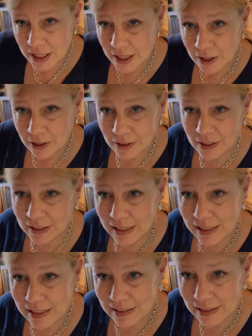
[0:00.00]
here
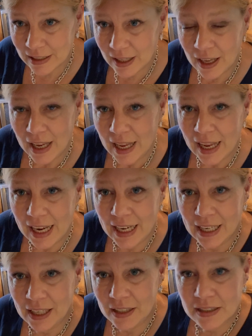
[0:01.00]

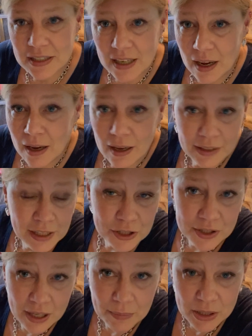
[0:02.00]
and uh,
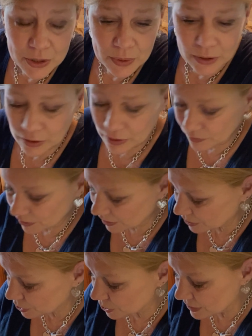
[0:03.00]
each time I do a load of
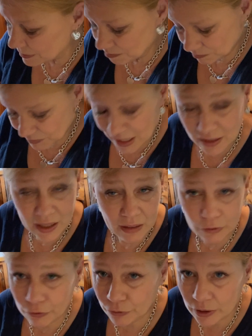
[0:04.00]
laundry and I have
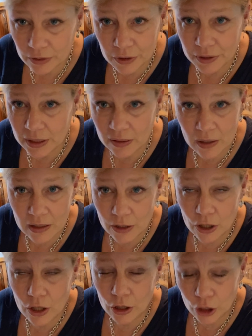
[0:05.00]
a front loading lo
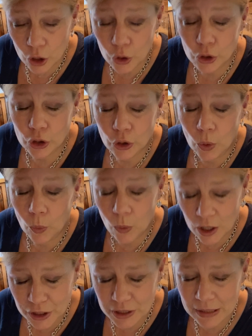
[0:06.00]
loader
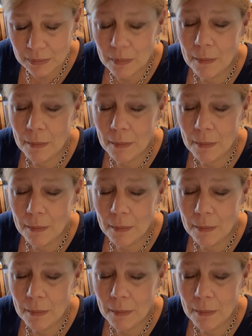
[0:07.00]
washing